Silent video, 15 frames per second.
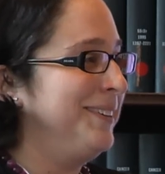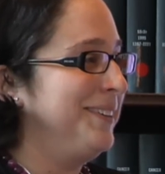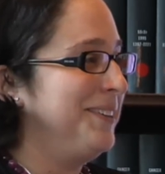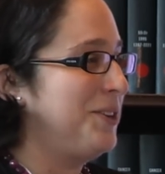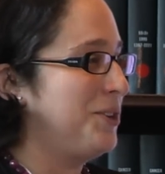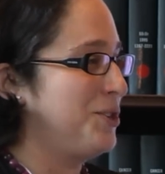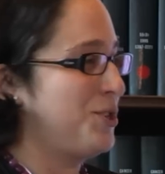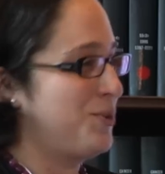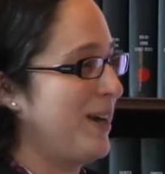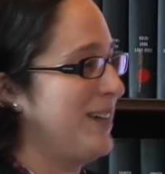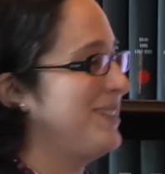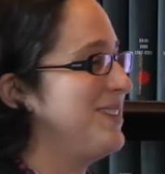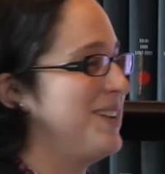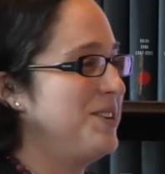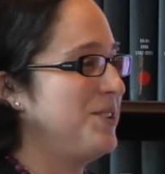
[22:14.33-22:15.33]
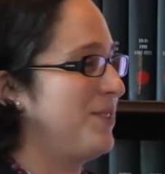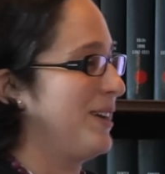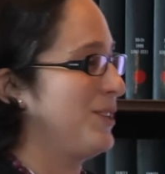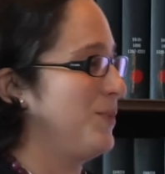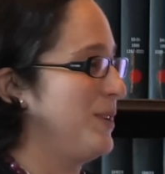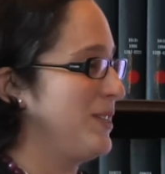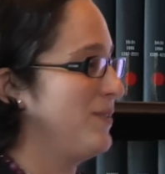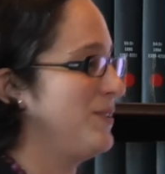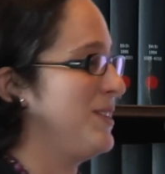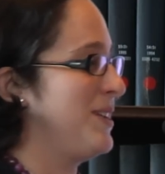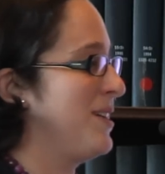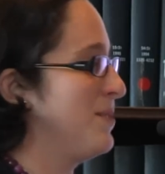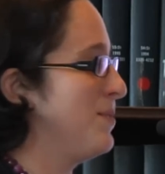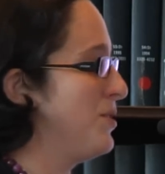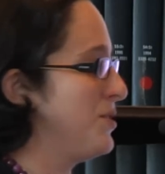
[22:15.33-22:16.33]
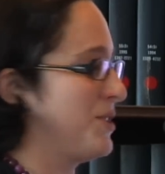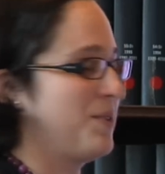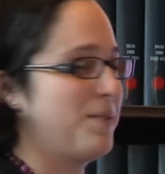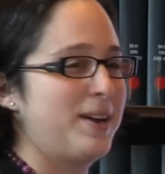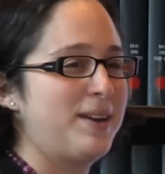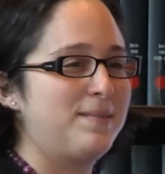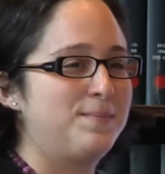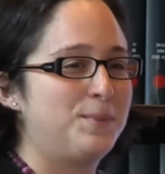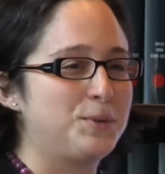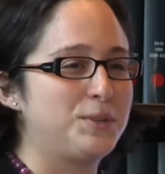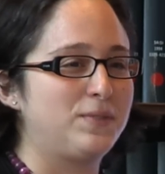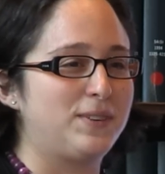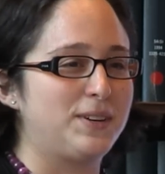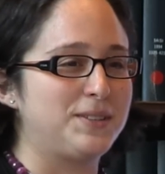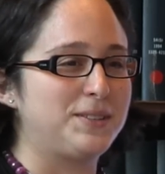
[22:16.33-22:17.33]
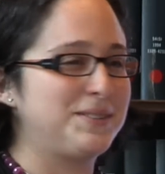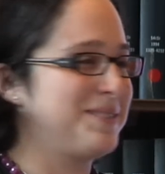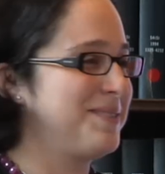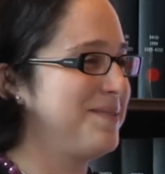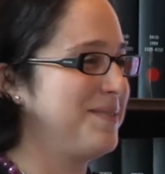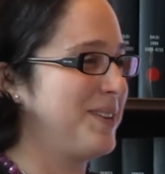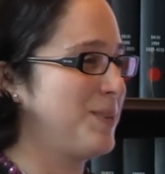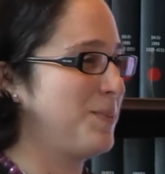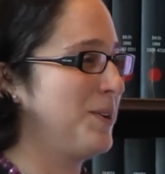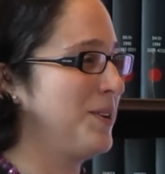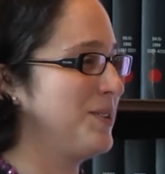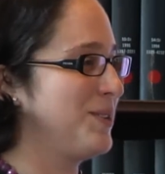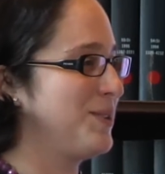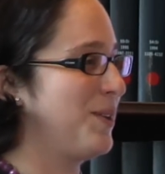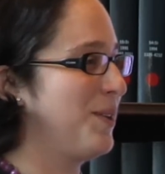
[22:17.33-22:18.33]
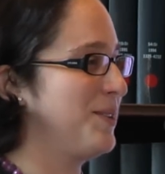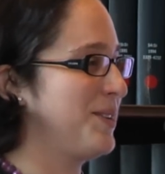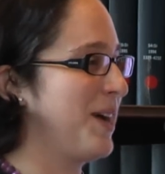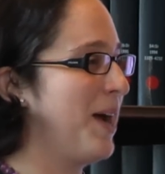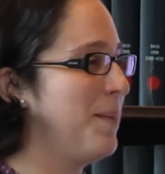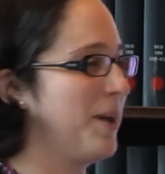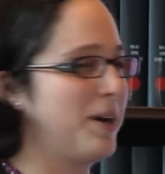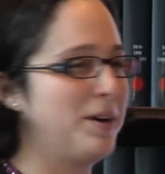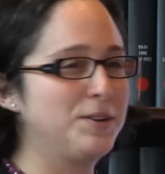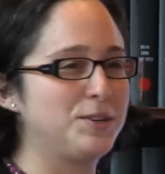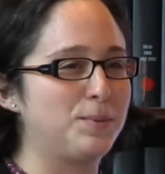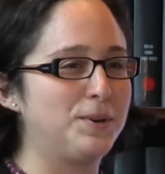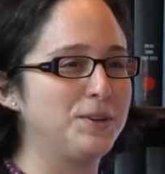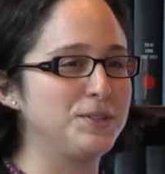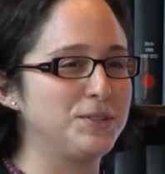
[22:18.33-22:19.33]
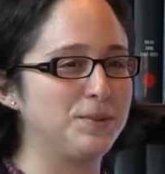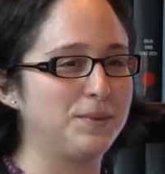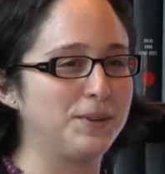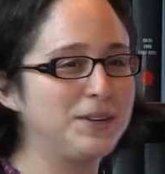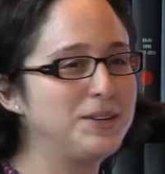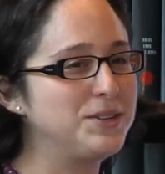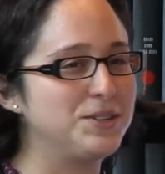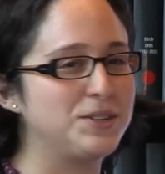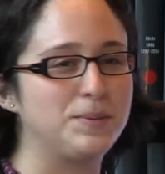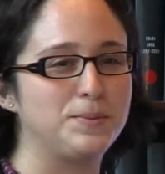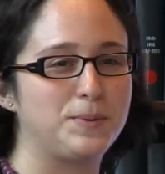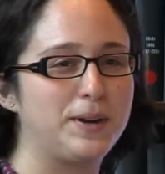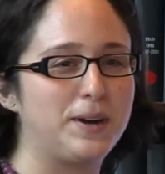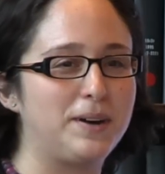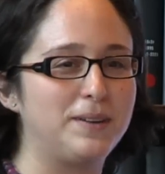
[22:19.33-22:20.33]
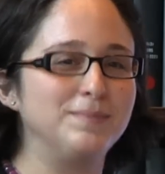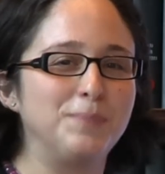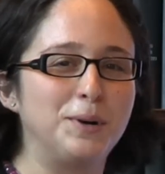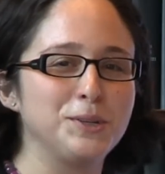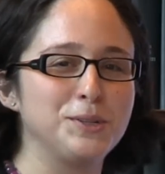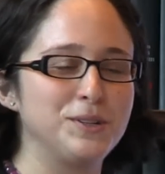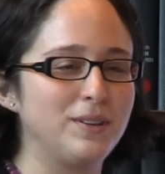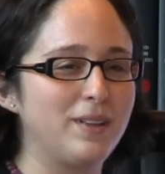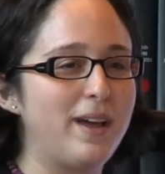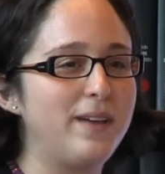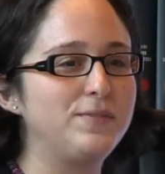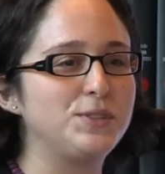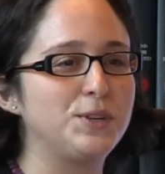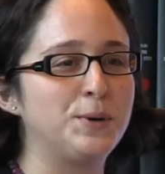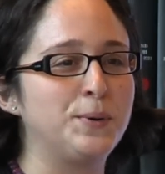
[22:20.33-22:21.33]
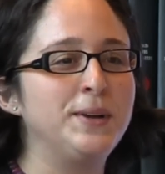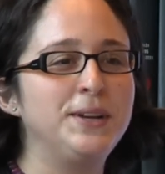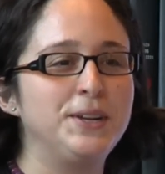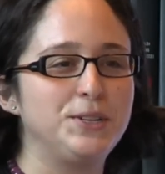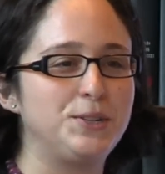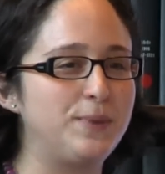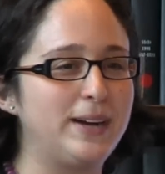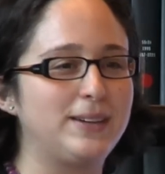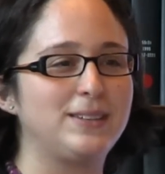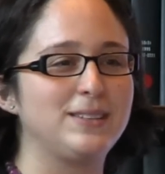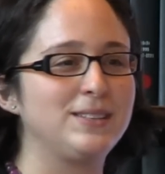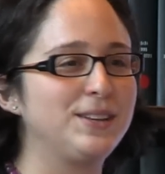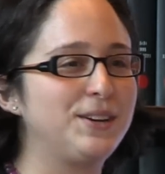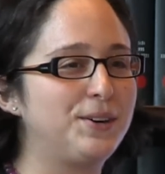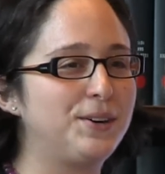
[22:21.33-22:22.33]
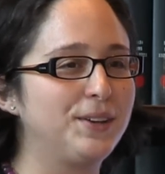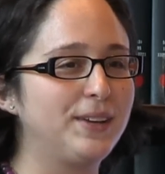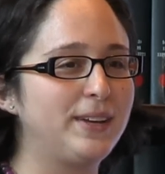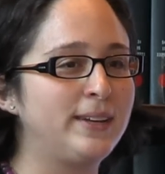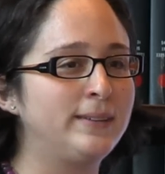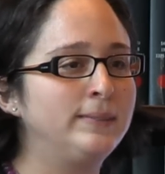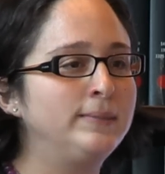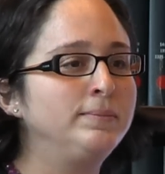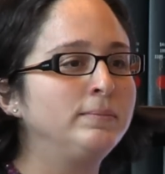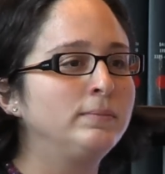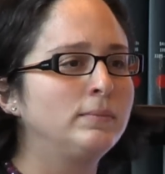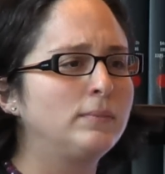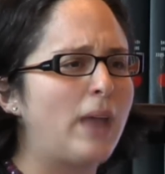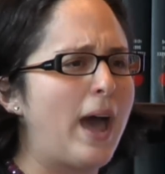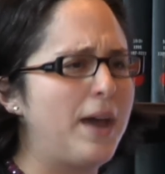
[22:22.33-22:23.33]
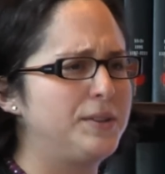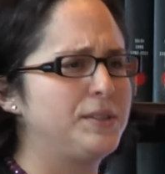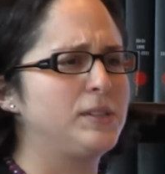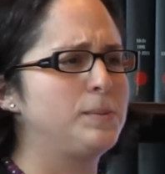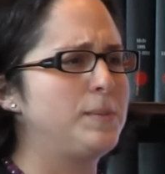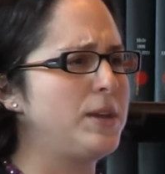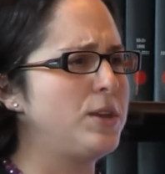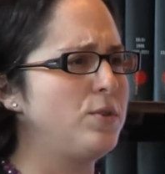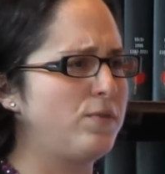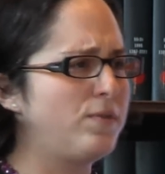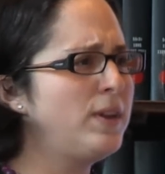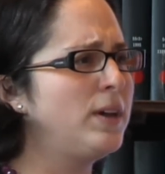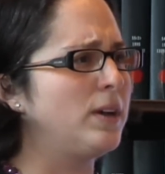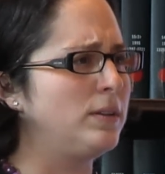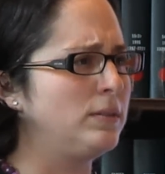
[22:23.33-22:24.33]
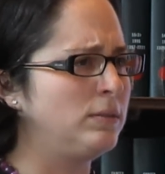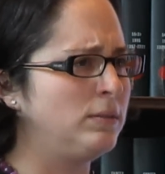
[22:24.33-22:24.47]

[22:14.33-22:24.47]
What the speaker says: there's direct and indirect ways of seeking emotion, right? Most of us experience this all the time in our interpersonal relationships, right? Our personal lives. So direct is literally, how does this make you feel?